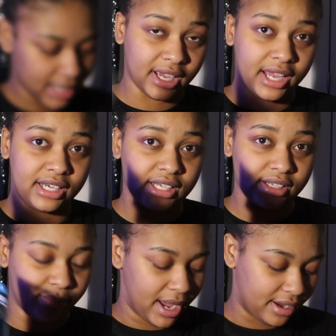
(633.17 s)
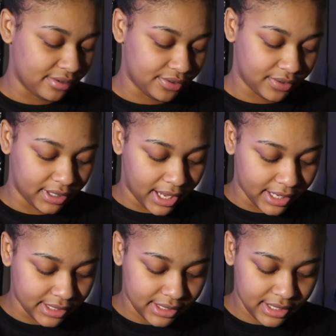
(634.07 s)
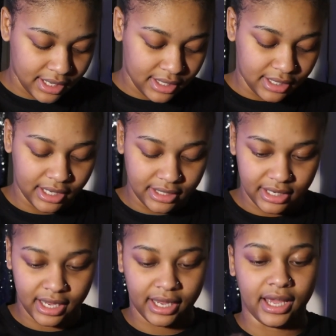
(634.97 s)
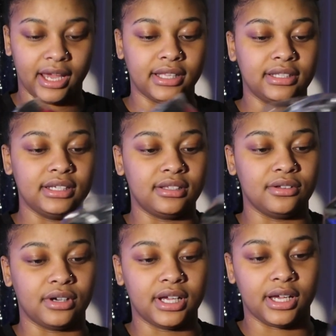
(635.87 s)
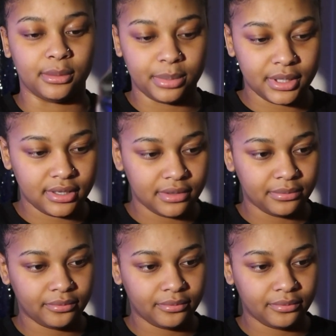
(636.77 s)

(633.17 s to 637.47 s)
I had to get some batteries for the lights. And then I got these little cups